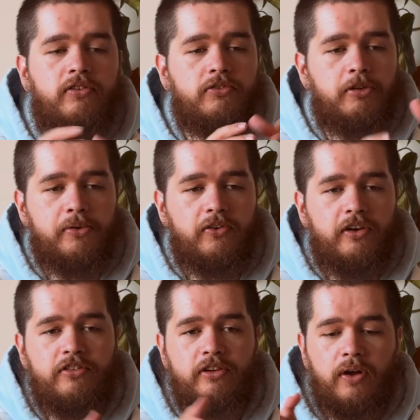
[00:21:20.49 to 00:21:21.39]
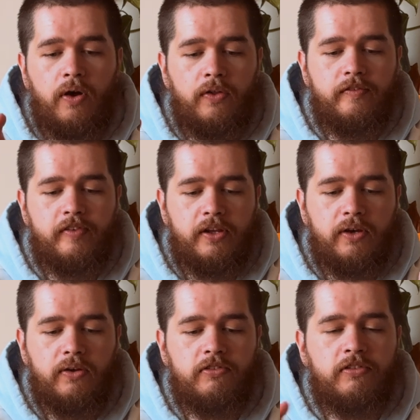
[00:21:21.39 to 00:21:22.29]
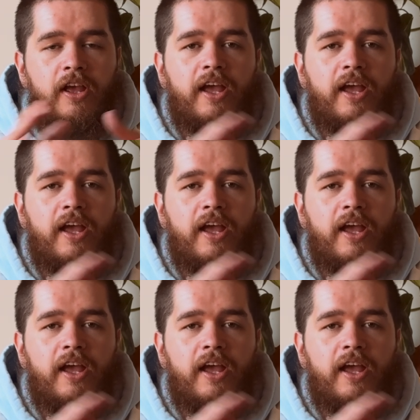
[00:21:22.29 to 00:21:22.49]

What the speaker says: You'll see progression on the videos,